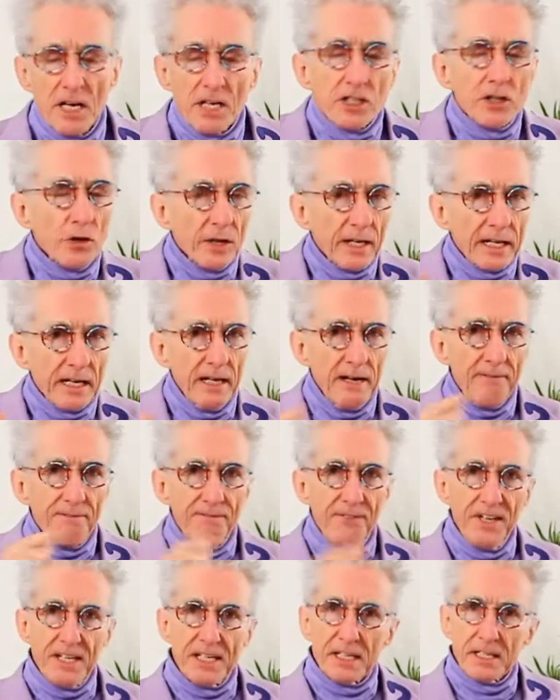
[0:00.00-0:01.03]
So to
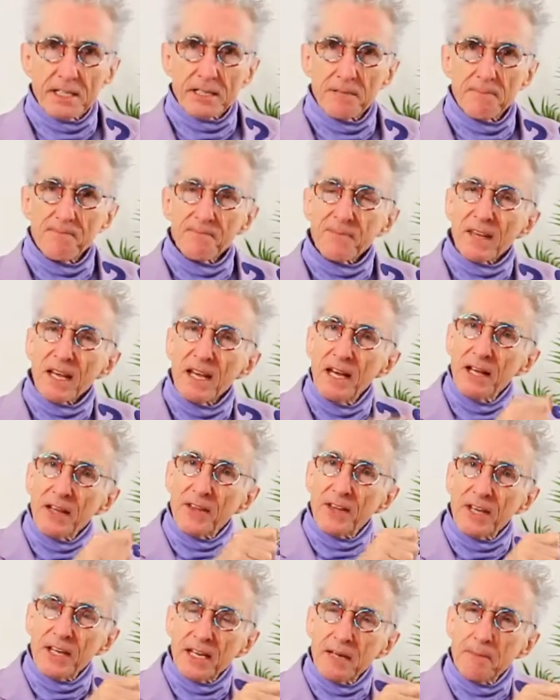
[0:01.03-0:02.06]
convince
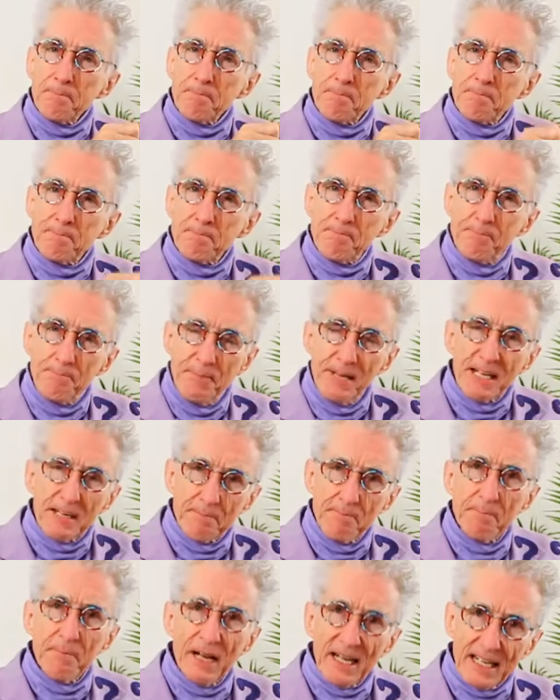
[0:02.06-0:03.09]
the
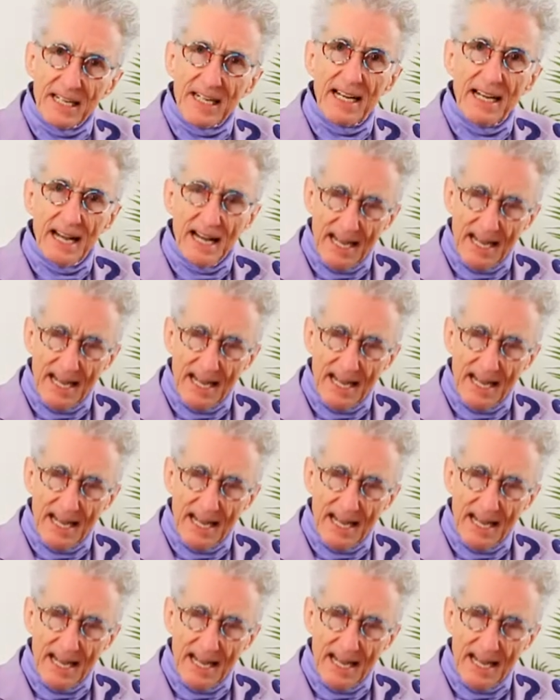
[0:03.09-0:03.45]
big money